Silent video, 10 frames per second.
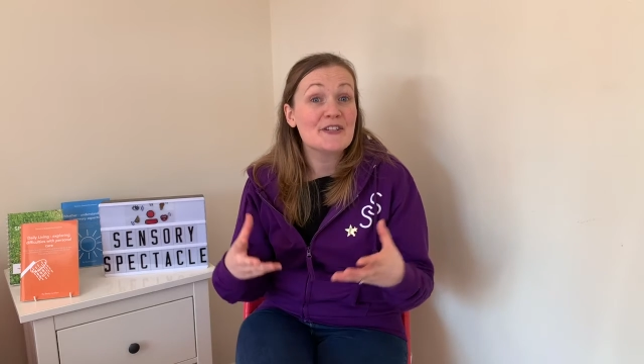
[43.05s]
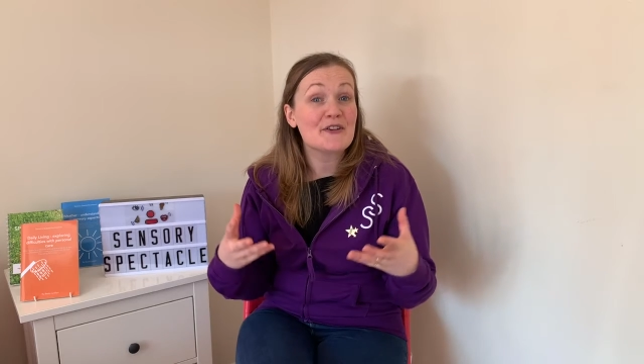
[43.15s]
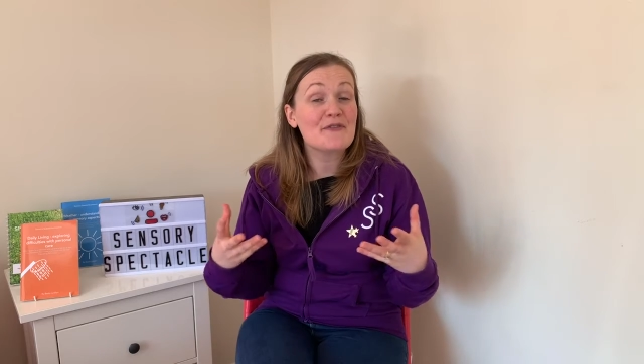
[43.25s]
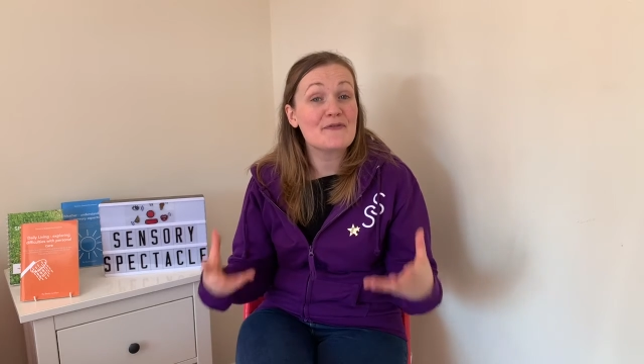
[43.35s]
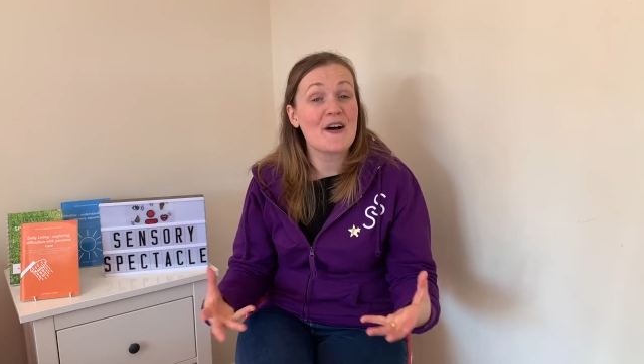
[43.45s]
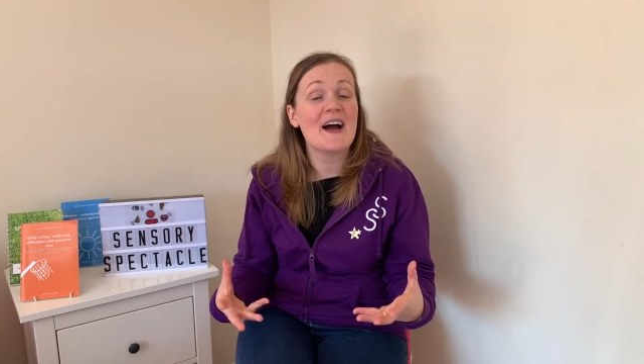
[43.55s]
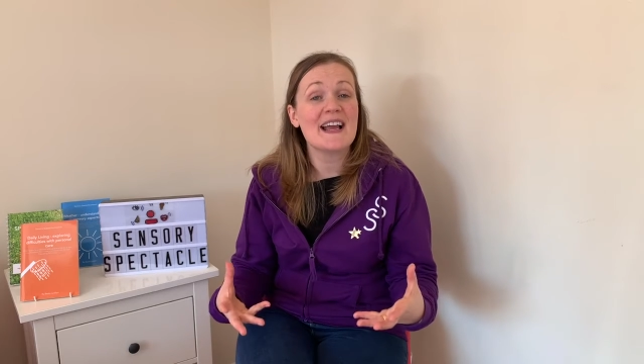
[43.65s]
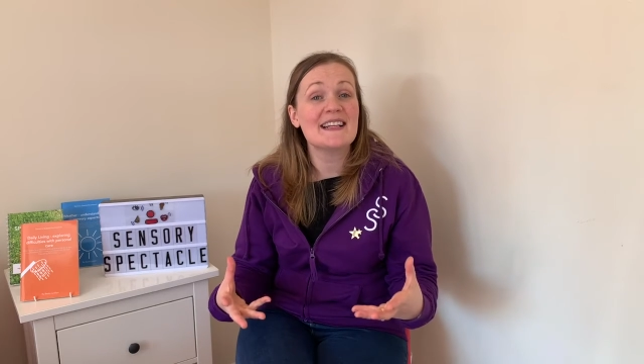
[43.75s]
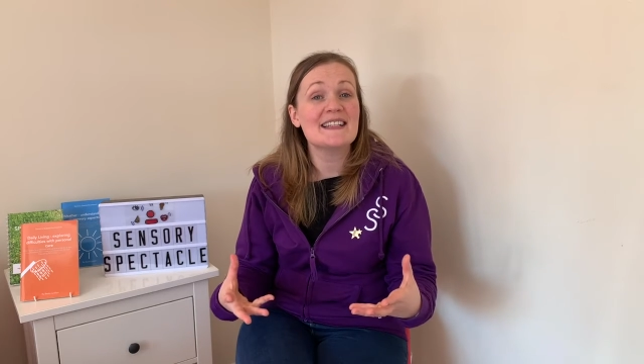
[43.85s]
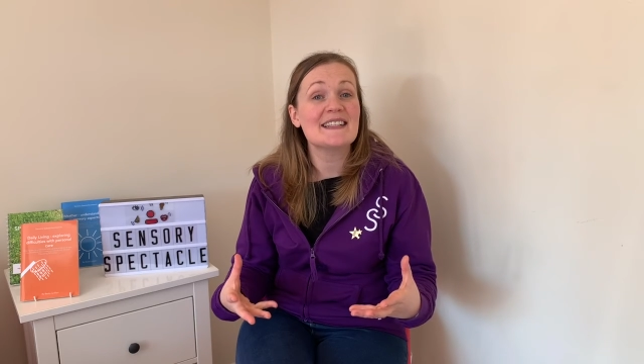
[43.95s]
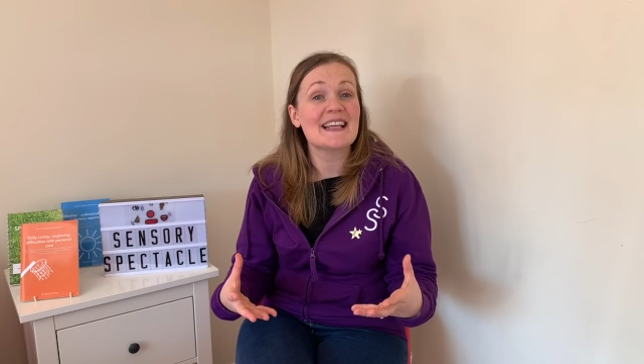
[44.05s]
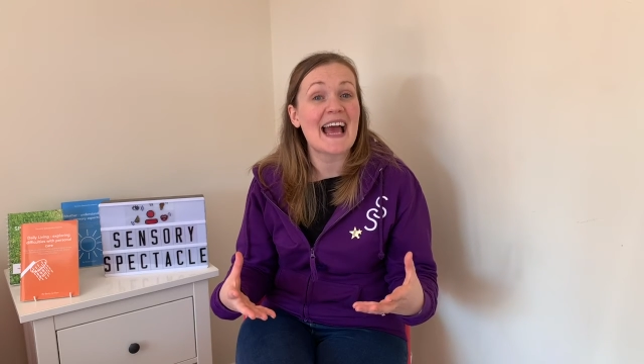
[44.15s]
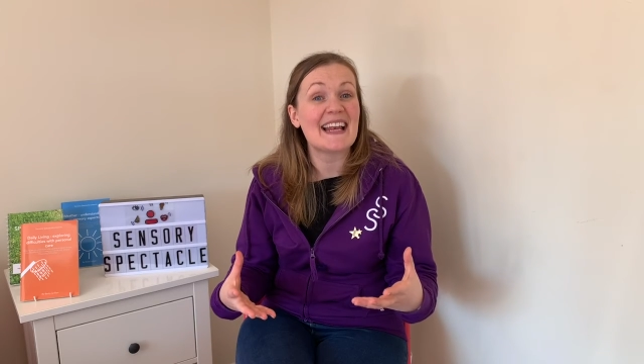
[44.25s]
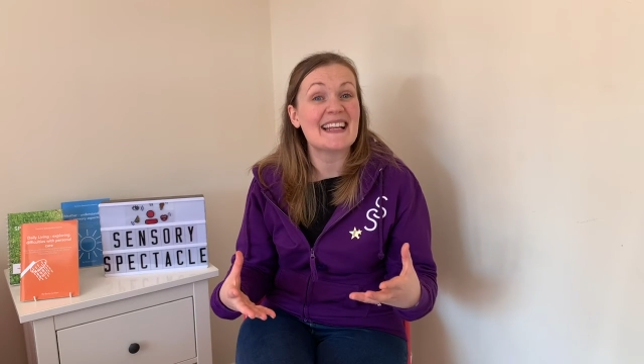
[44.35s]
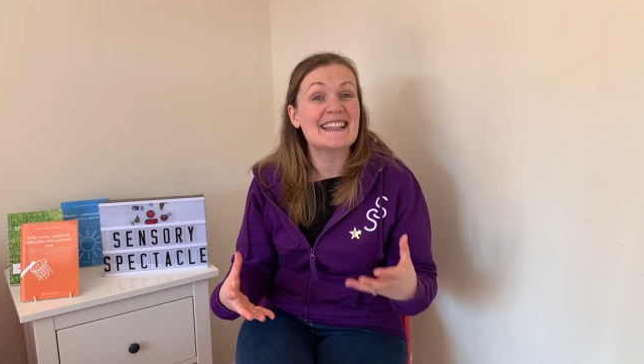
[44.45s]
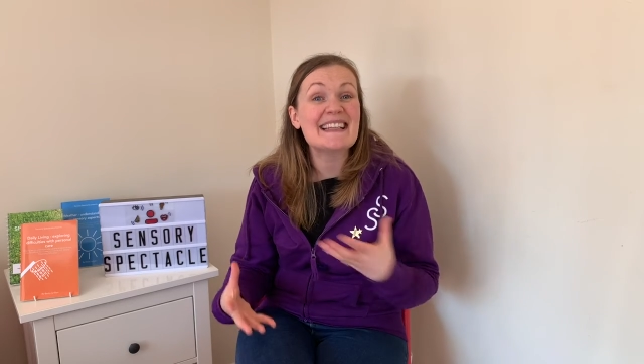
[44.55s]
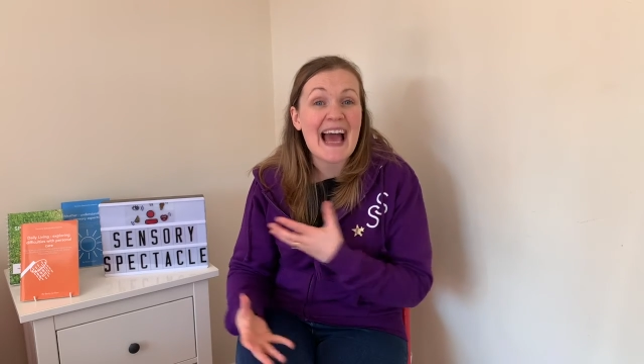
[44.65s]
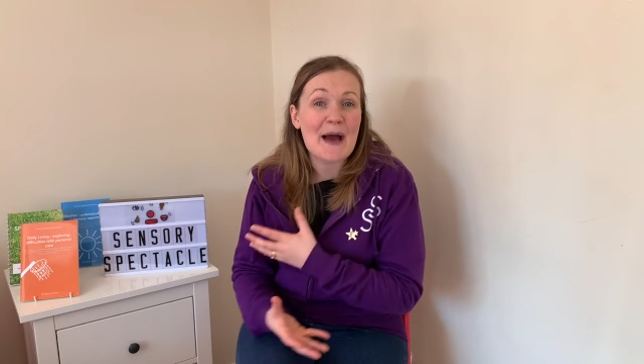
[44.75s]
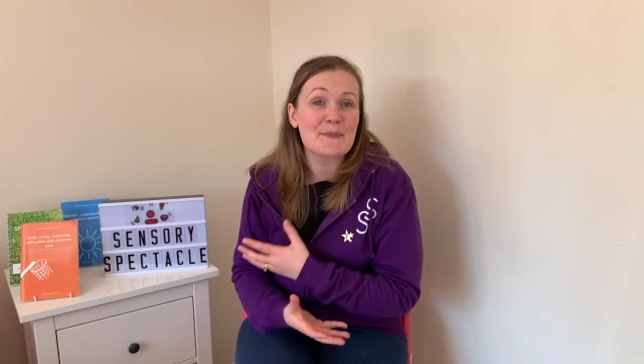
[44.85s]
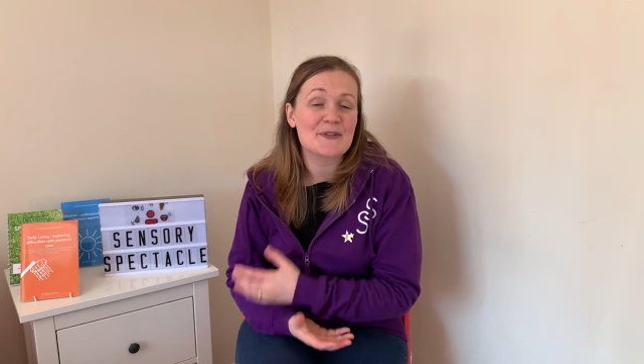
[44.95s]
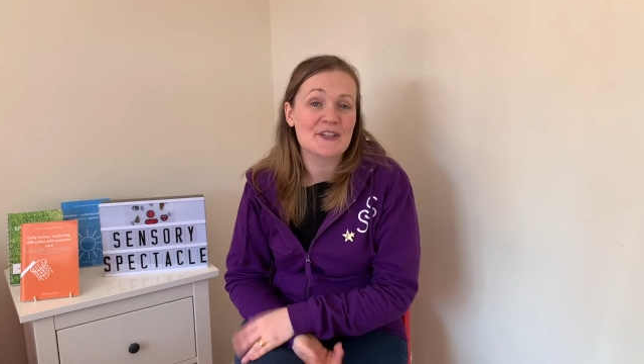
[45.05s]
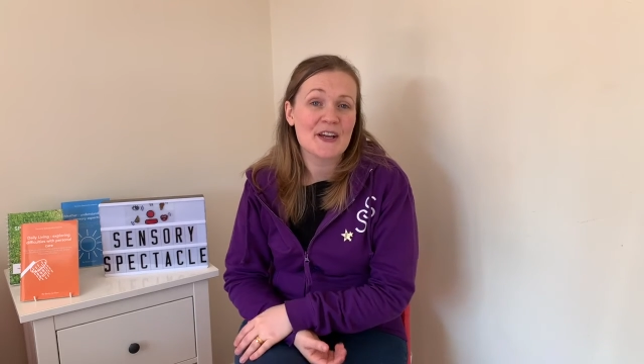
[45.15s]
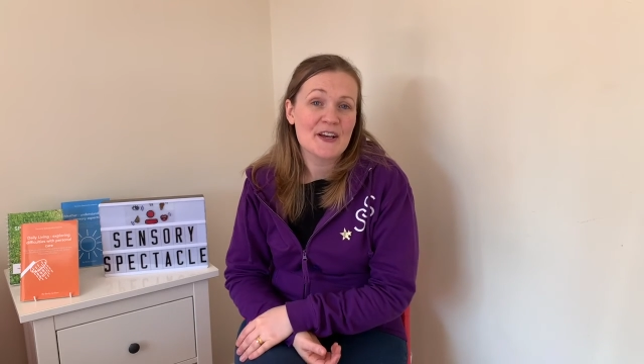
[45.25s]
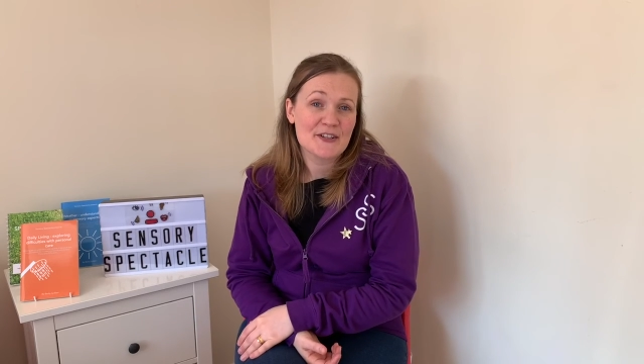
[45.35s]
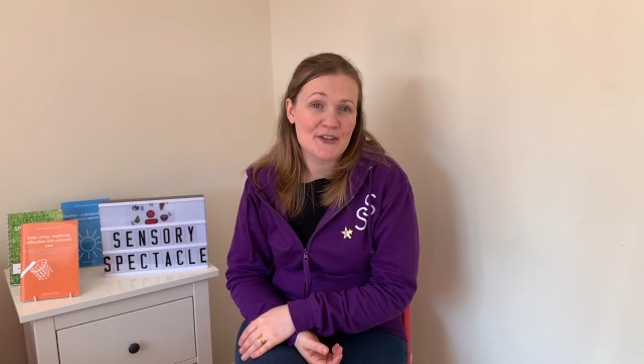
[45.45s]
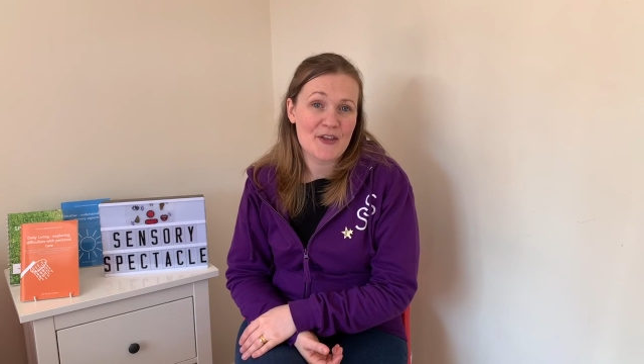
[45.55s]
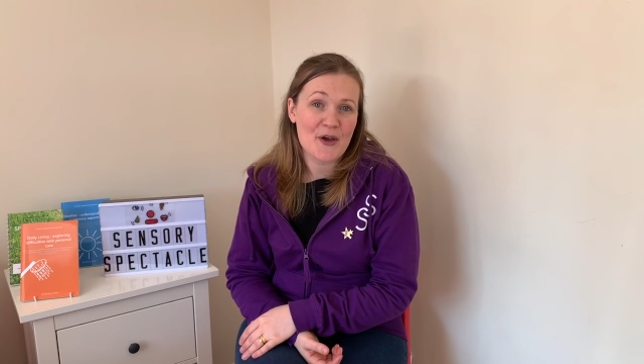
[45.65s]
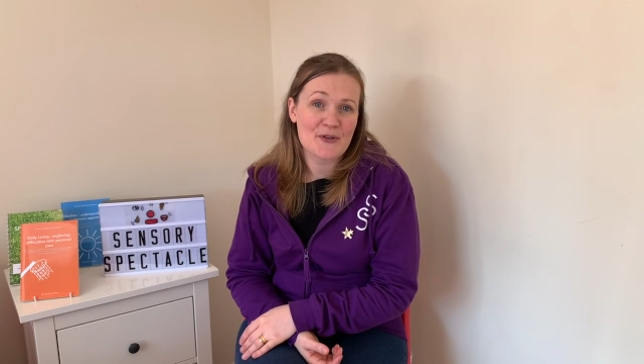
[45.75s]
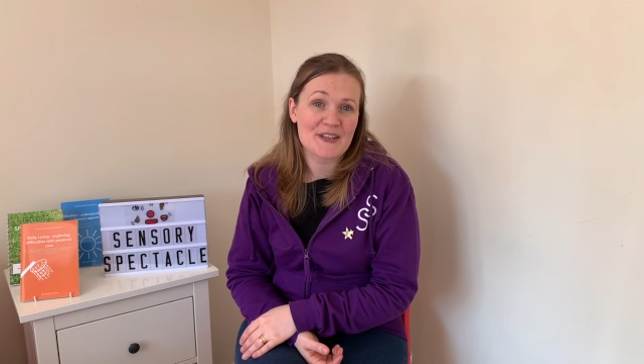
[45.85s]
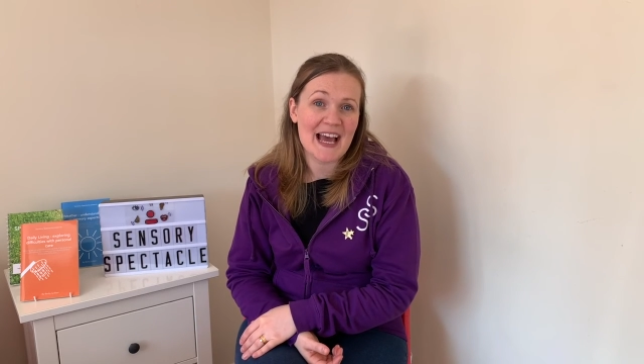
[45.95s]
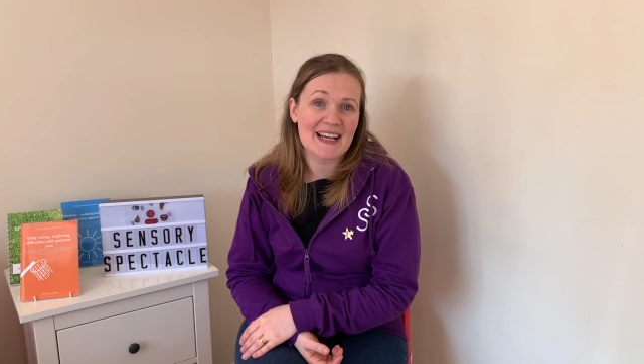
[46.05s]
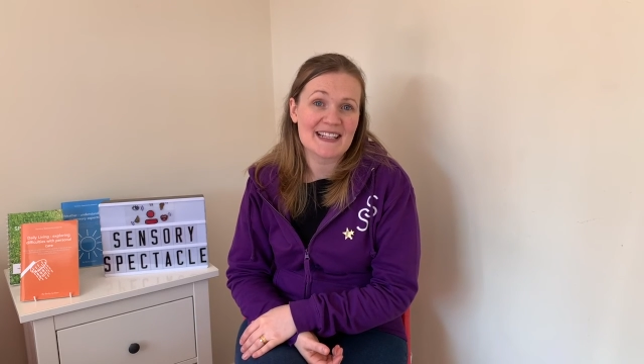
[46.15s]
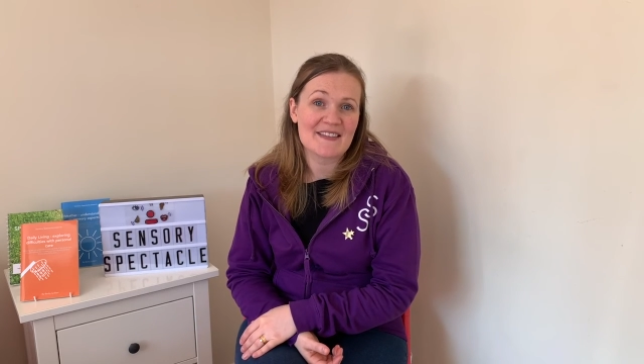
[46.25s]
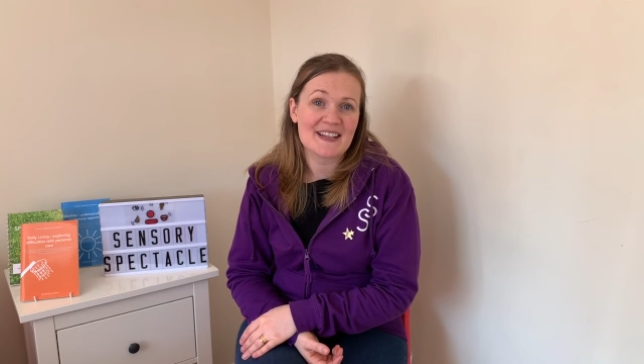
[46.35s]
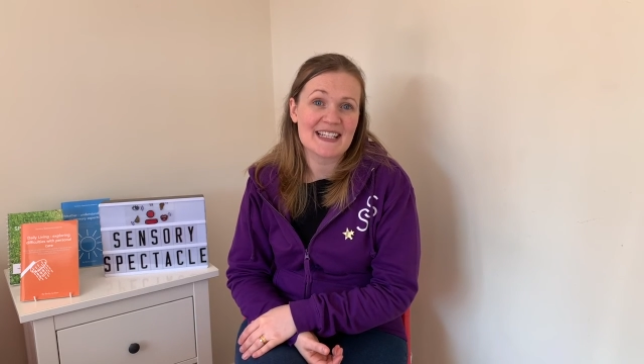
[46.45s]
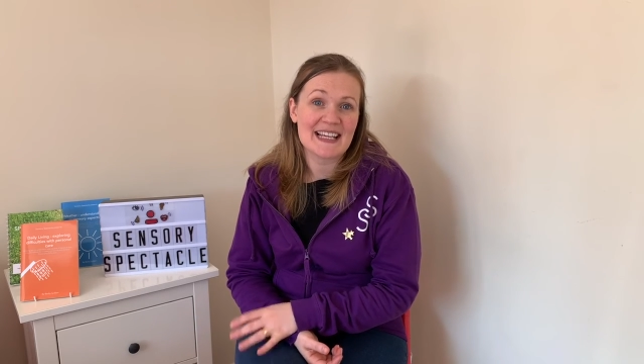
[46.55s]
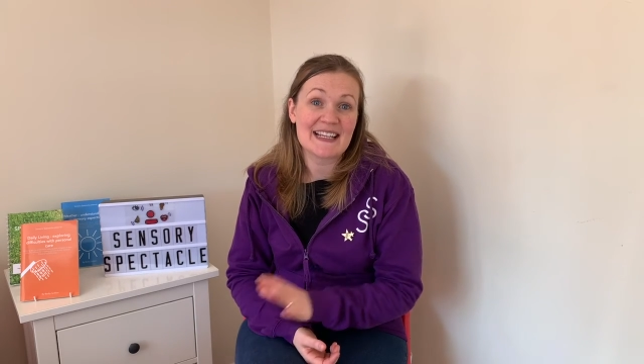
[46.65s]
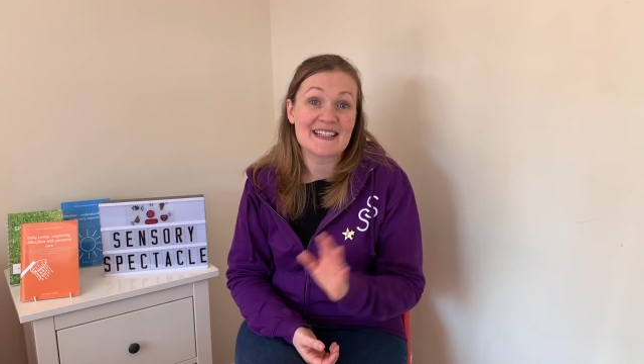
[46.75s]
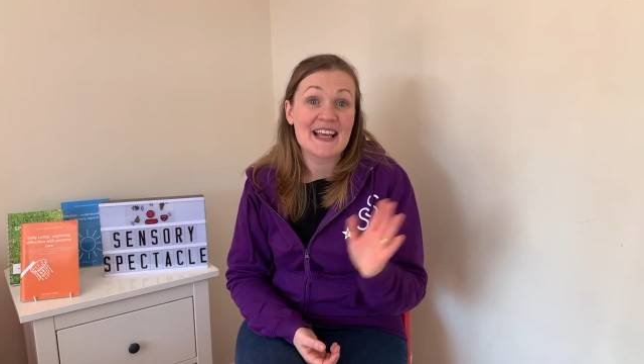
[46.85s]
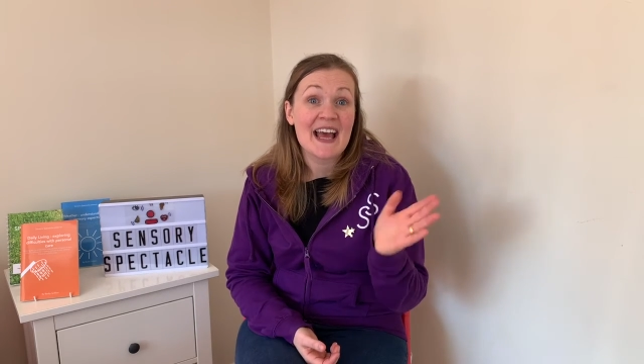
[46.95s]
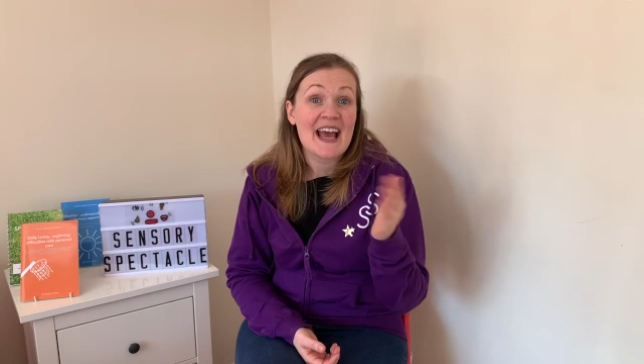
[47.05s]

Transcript: to find and adapt to those activities